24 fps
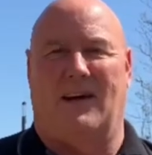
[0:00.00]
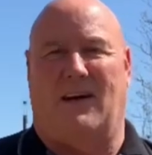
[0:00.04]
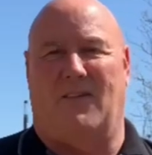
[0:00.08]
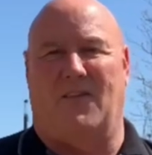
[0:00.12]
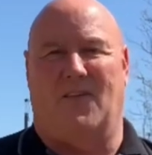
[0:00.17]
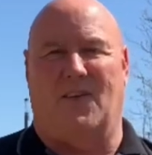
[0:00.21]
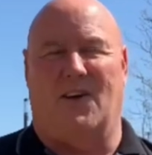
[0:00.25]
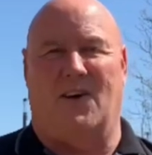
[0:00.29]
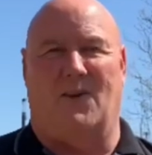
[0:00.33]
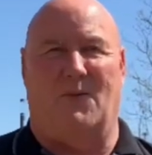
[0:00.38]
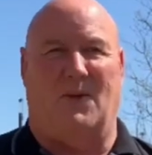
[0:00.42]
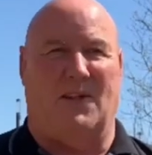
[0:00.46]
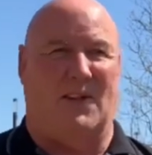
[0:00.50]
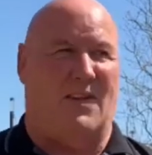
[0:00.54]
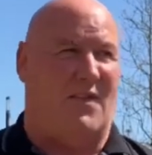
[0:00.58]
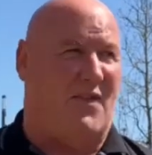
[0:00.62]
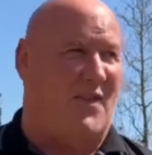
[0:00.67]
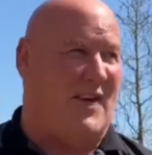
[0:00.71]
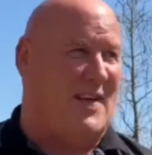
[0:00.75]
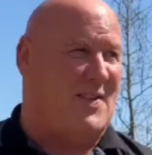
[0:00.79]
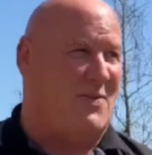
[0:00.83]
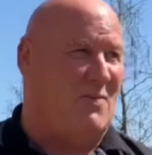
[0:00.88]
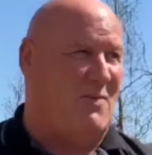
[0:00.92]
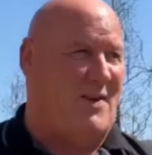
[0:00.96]
forgot what the
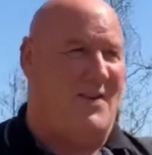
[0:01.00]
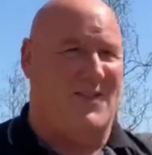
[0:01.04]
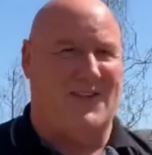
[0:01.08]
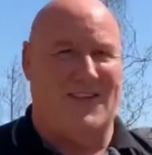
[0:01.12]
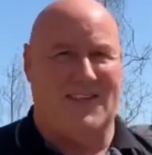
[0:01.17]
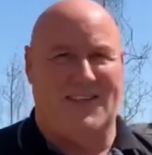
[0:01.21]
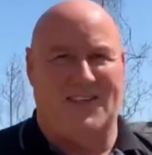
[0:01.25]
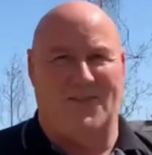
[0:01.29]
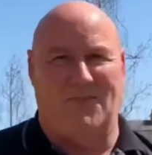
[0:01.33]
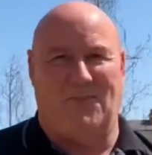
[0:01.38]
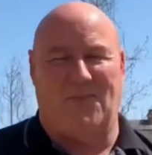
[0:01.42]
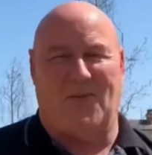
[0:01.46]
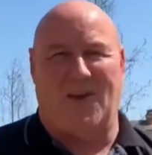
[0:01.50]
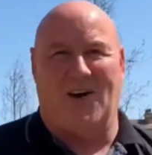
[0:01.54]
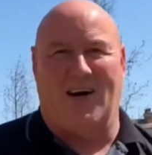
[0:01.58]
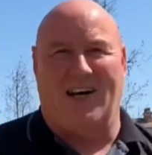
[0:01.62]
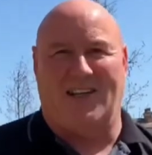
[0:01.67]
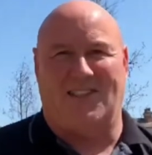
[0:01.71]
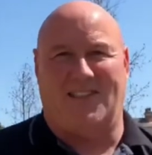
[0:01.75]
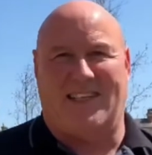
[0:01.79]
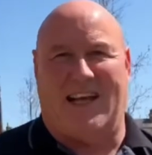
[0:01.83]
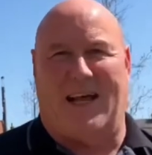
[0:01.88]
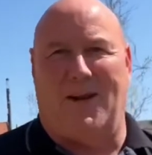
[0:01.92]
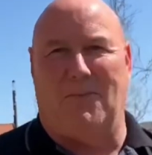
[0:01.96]
first one is. Oh,
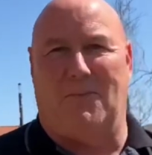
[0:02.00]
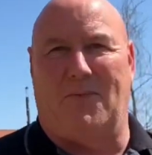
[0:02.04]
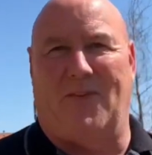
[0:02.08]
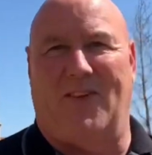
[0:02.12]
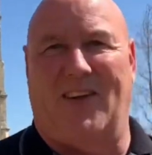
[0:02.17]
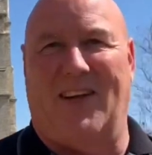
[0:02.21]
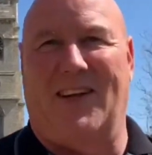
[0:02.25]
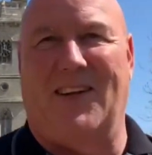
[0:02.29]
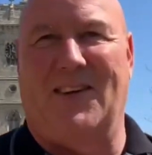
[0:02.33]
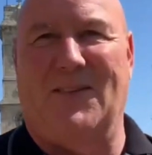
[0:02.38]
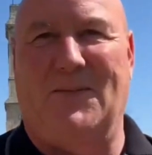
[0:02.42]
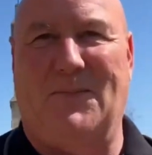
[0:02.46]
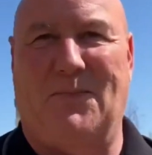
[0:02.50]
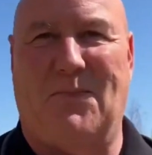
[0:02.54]
it's helpful.